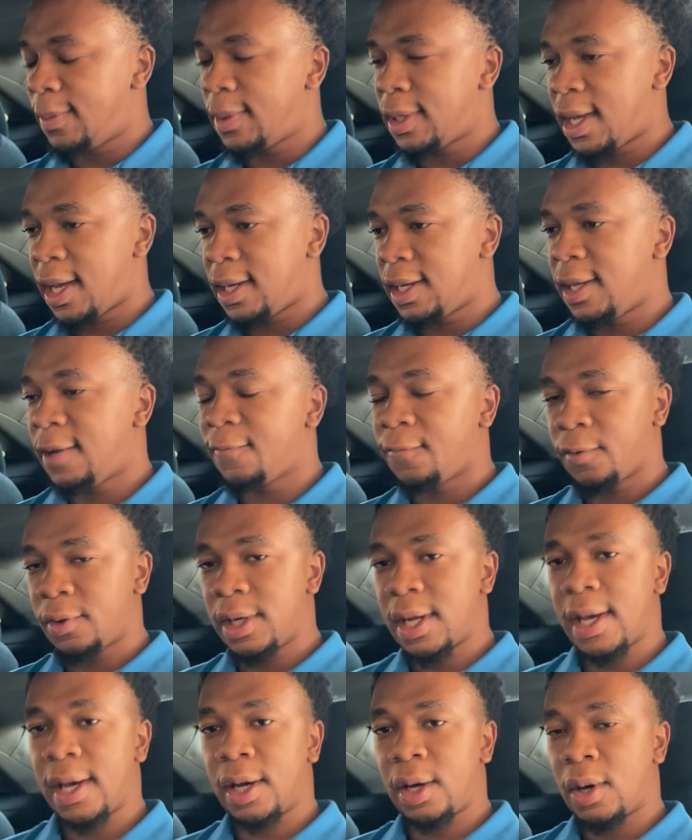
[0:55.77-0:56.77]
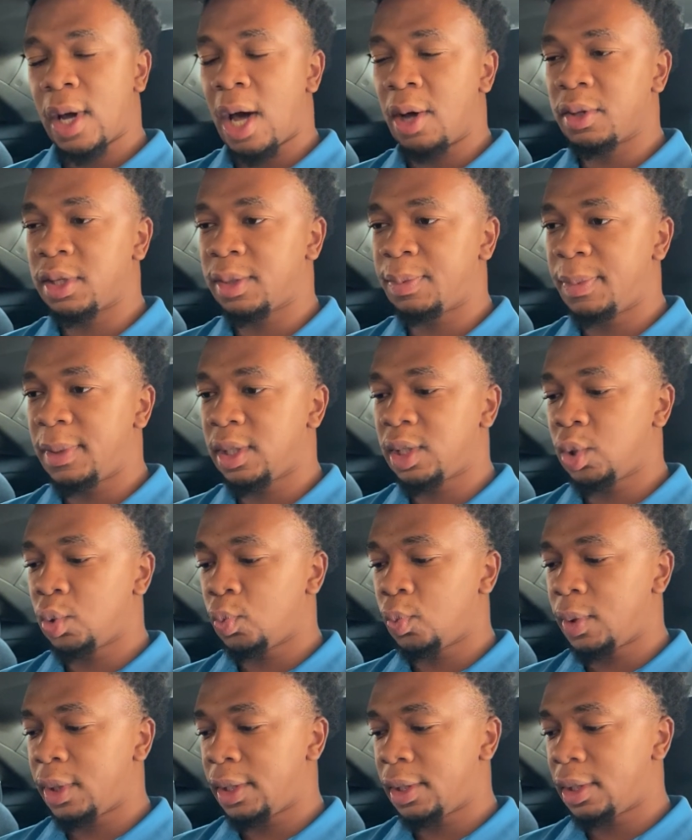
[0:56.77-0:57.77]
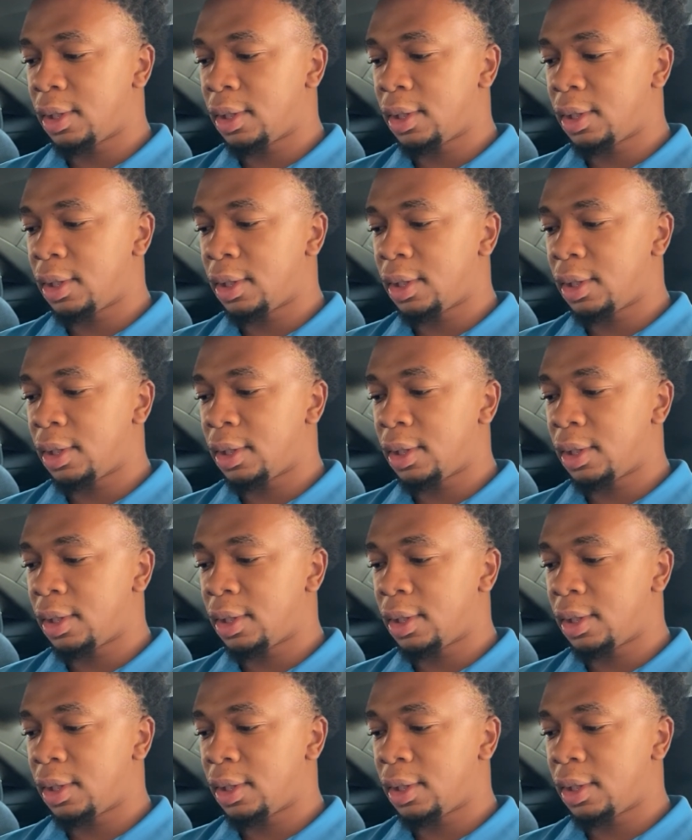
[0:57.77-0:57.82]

it NA for now. I was speaking with,